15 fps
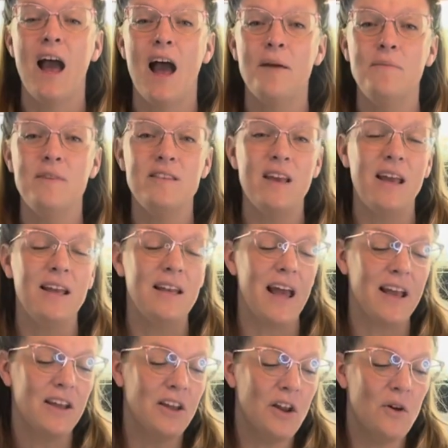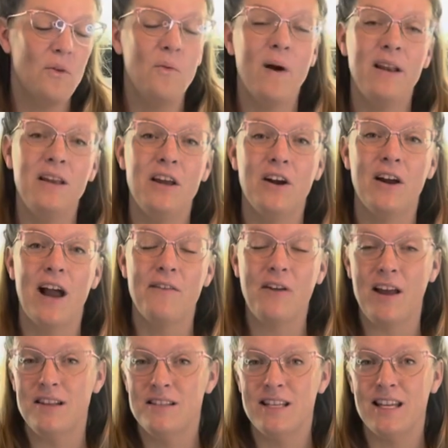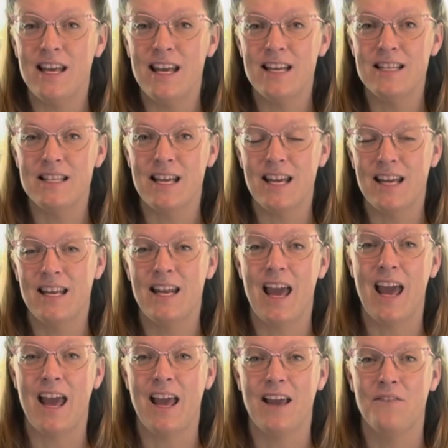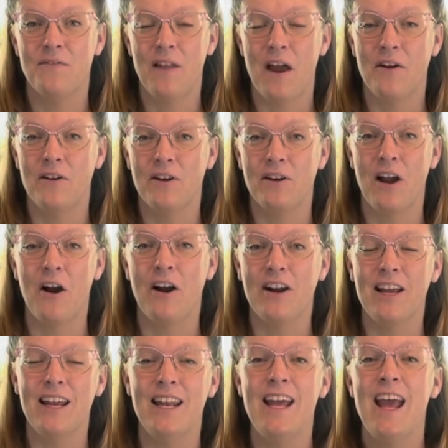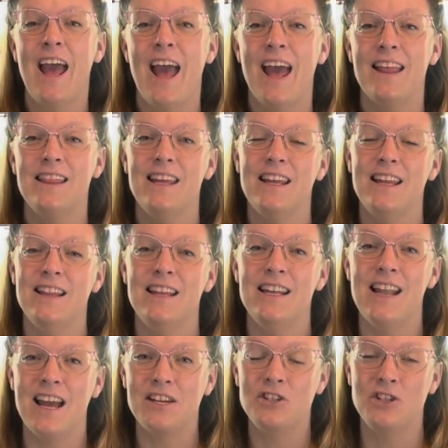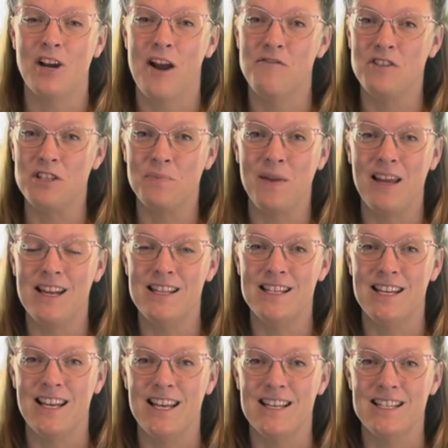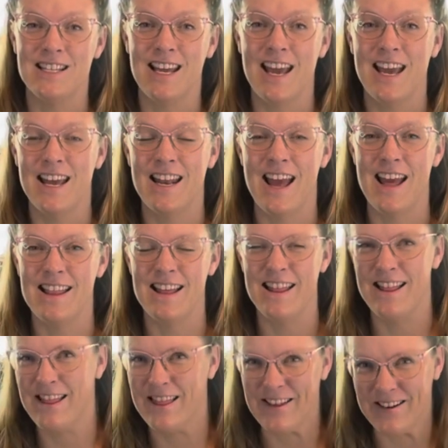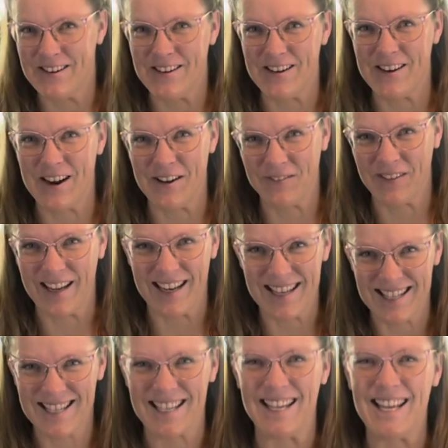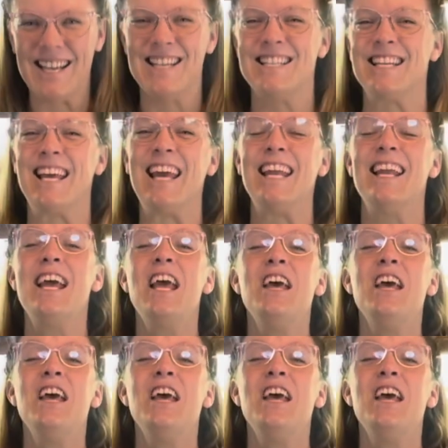I'm saying, like, you know, one year I've had zinnias in a flower garden, and then the next year I've just planted zinnias again, and then the third year I've planted zinnias again.